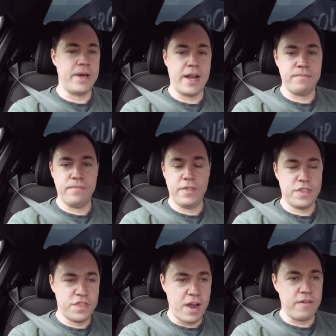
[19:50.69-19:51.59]
And I
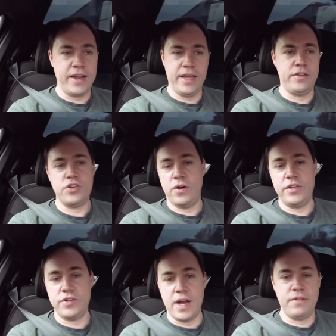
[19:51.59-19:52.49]
thoroughly
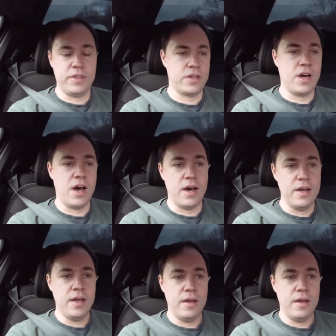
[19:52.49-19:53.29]
enjoyed driving the car,